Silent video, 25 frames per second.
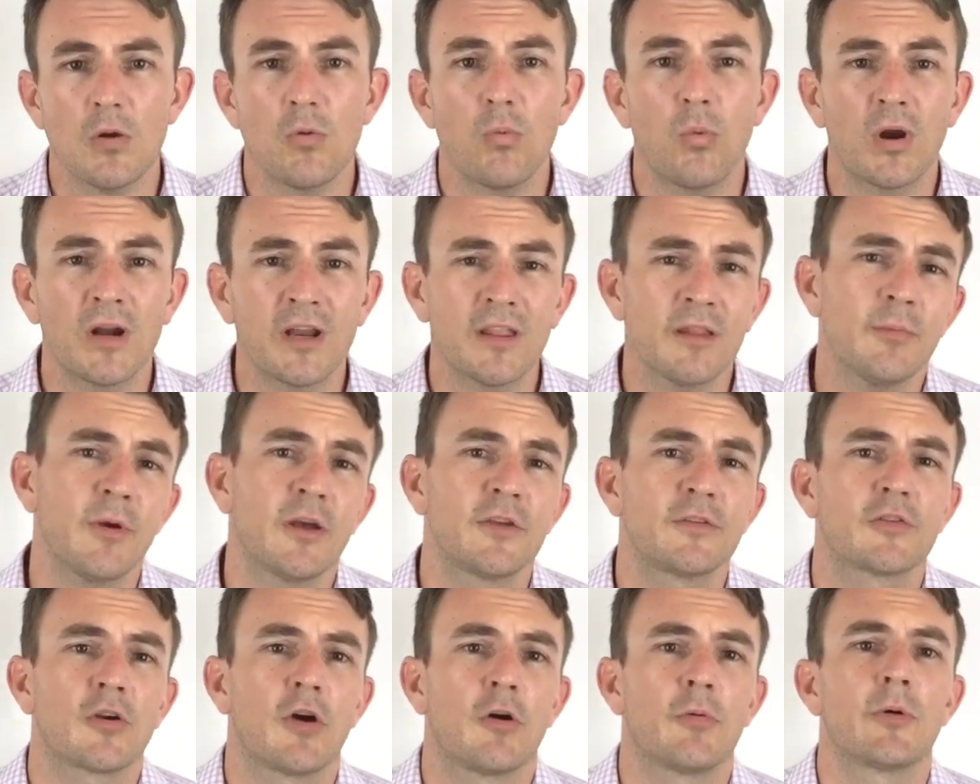One of the
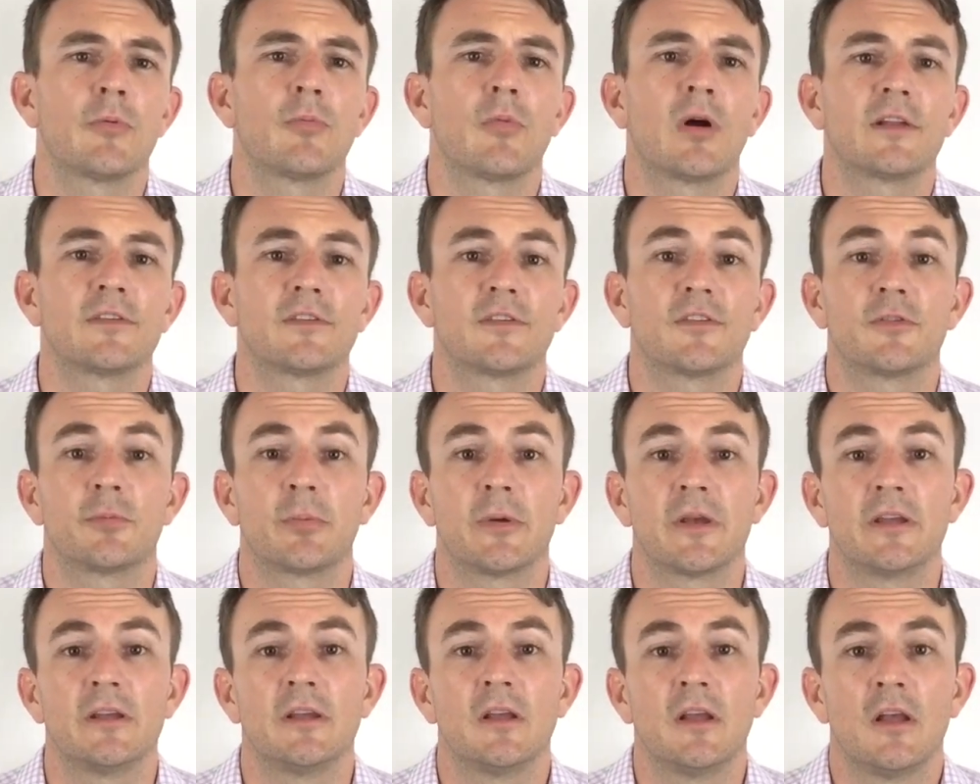most common ones has
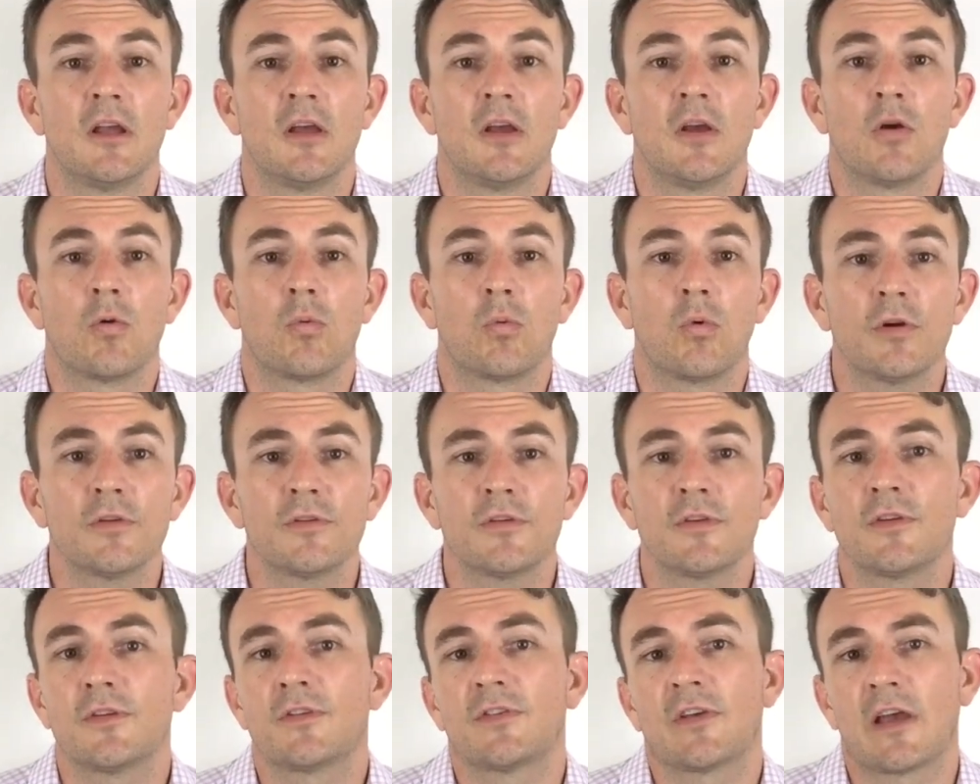been, what
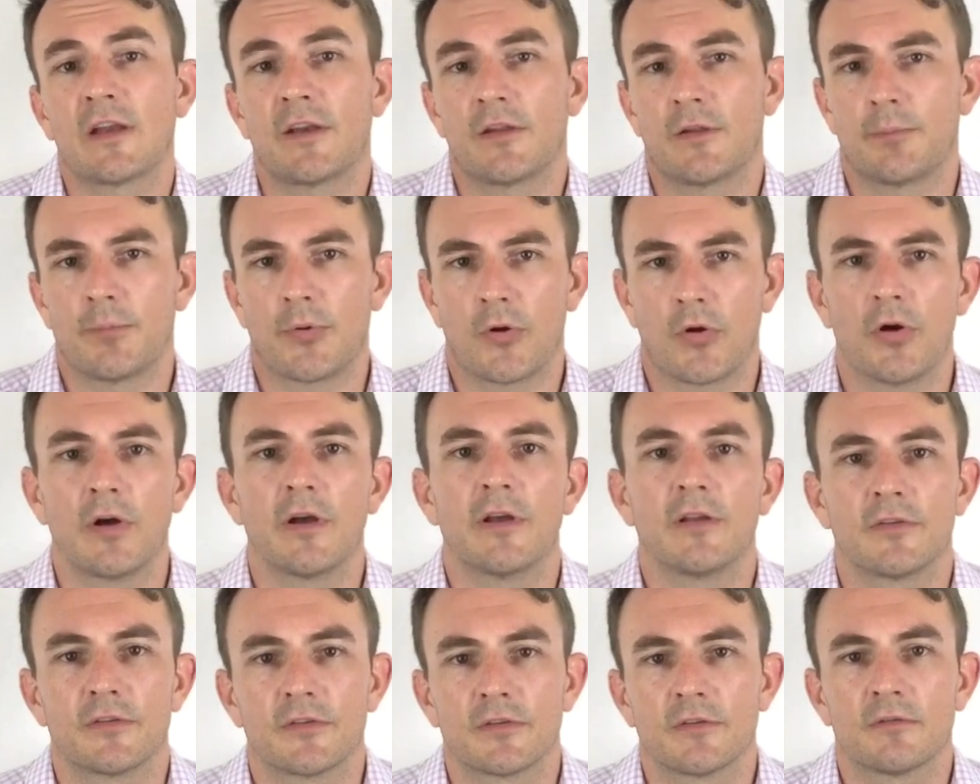do you say to the
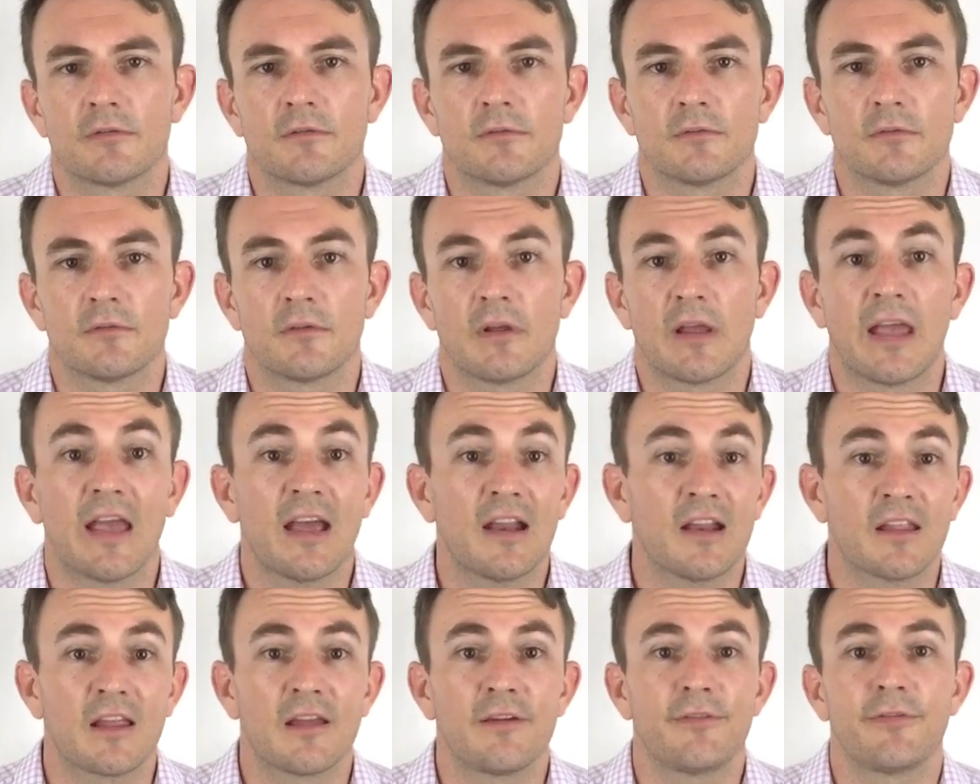buyers?
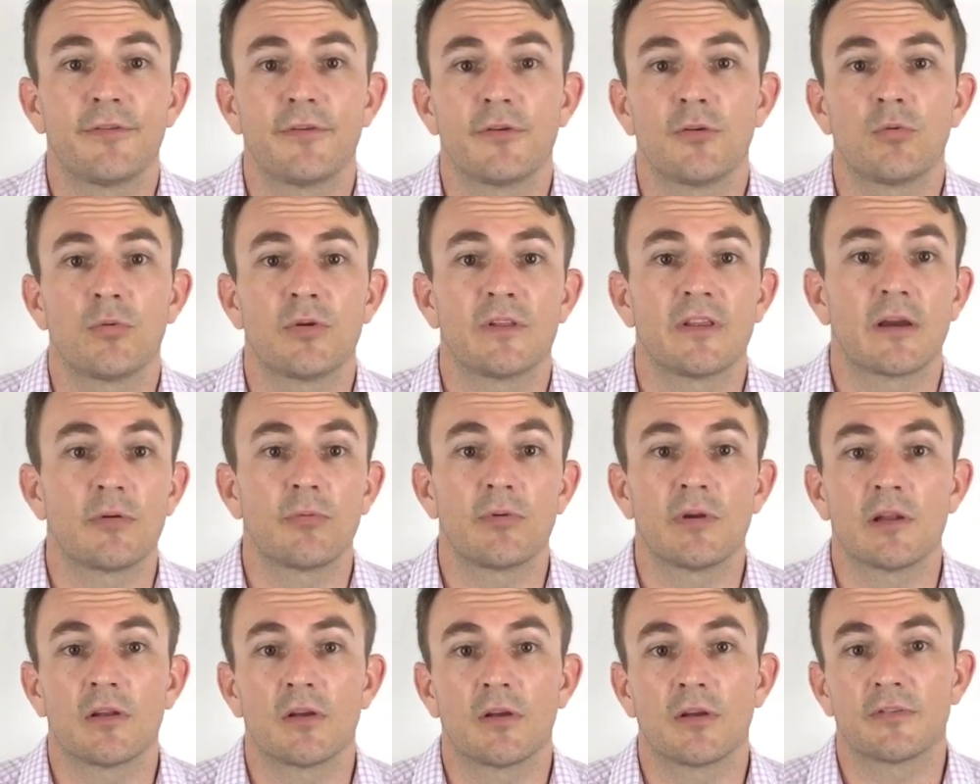How do they feel when they
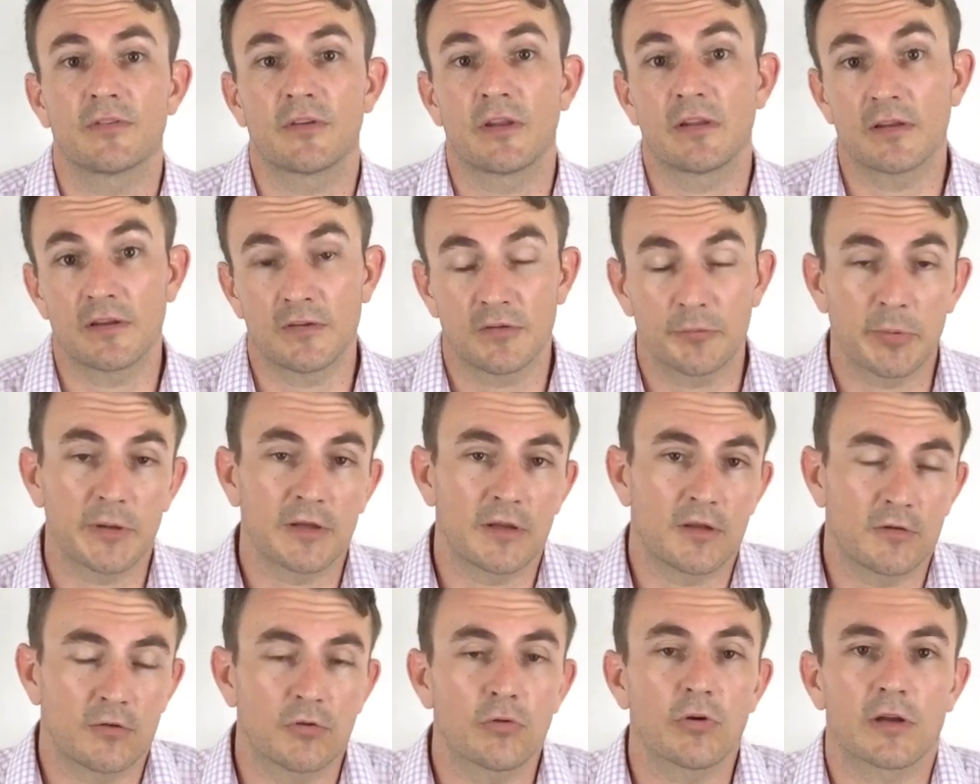realise that they're
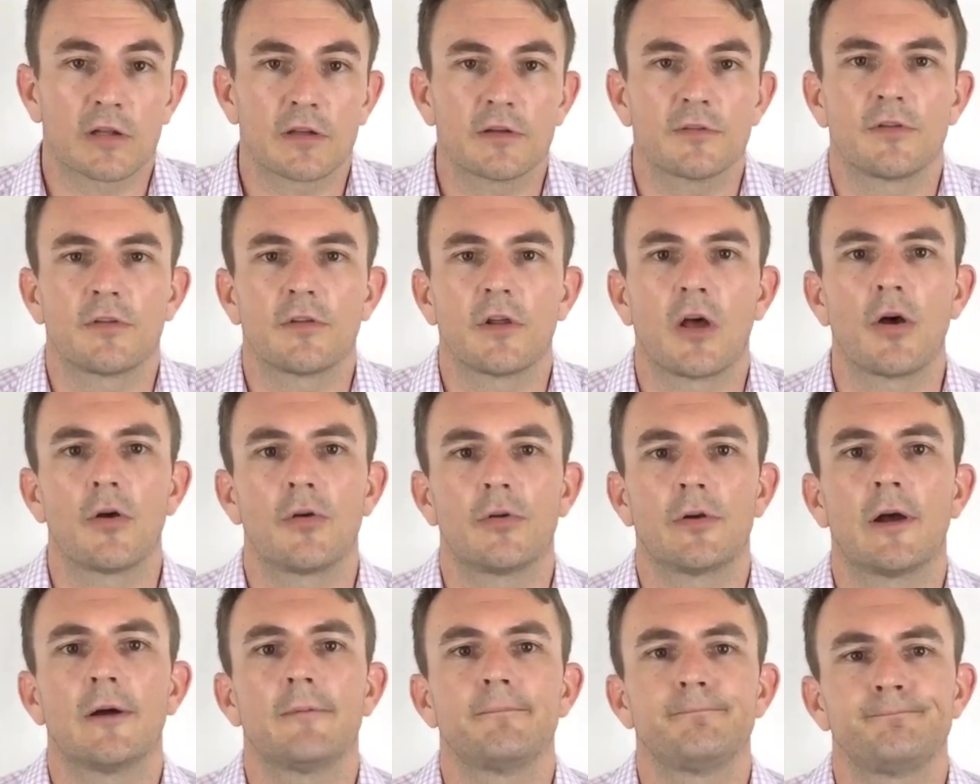speaking directly to the
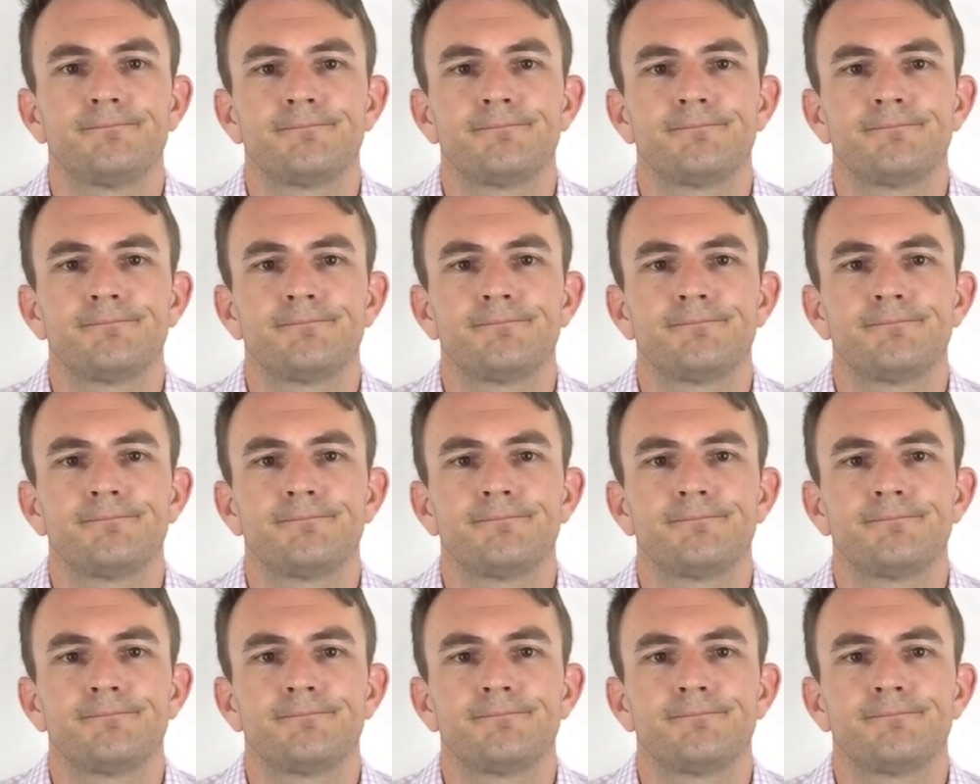owner?